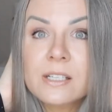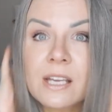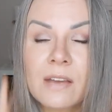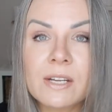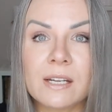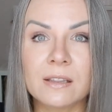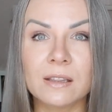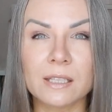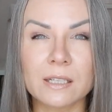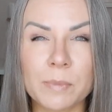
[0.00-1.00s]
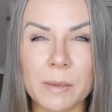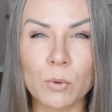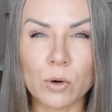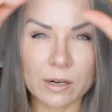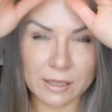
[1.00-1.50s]
to give it a little bit
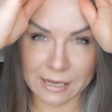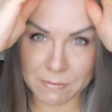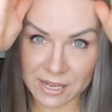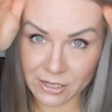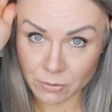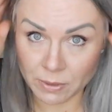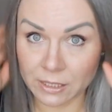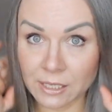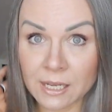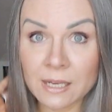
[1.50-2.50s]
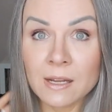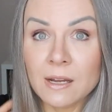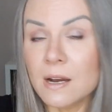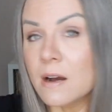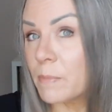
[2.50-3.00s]
more like manageability.
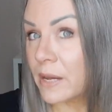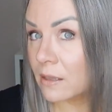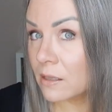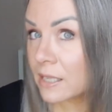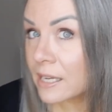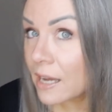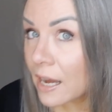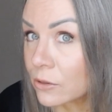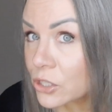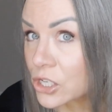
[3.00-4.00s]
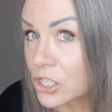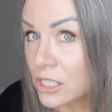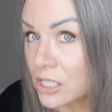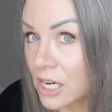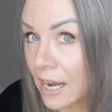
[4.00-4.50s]
But look at how
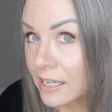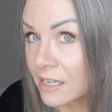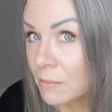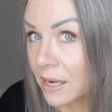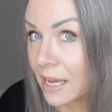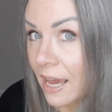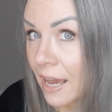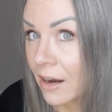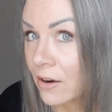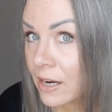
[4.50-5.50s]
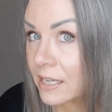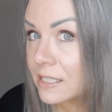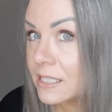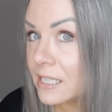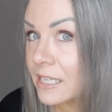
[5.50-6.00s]
shiny my hair
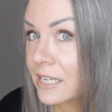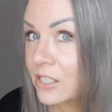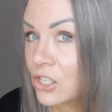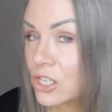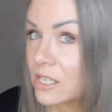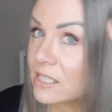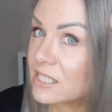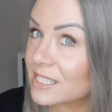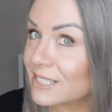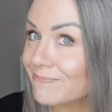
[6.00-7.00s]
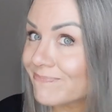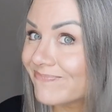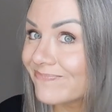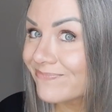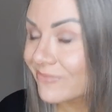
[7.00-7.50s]
is. Like it just,
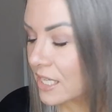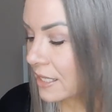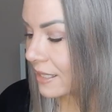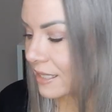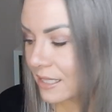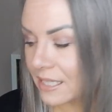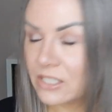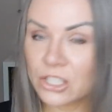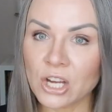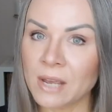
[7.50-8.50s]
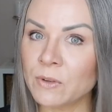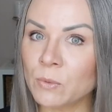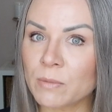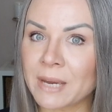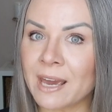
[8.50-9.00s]
it's jiving
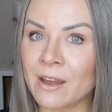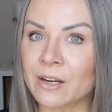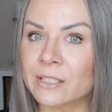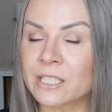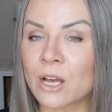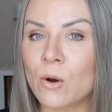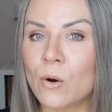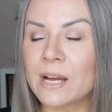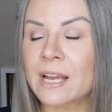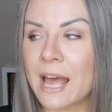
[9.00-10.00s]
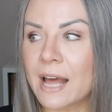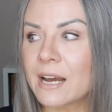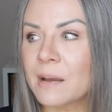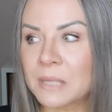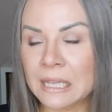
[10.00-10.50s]
with my hair. So again,
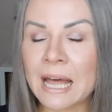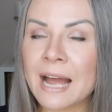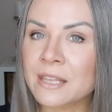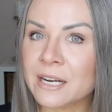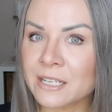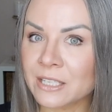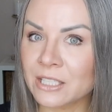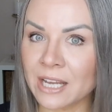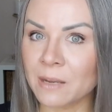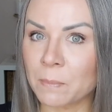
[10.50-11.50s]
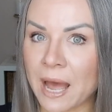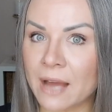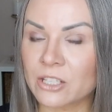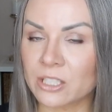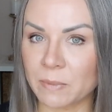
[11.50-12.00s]
I'm glad that I didn't take it
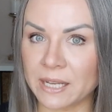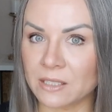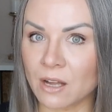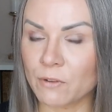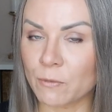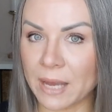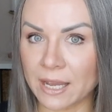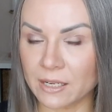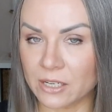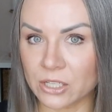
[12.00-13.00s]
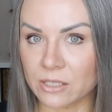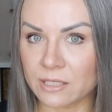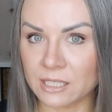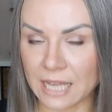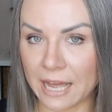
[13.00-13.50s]
back just based off of my initial
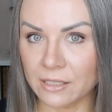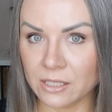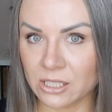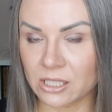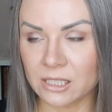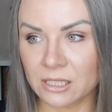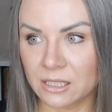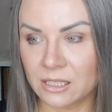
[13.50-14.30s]
scent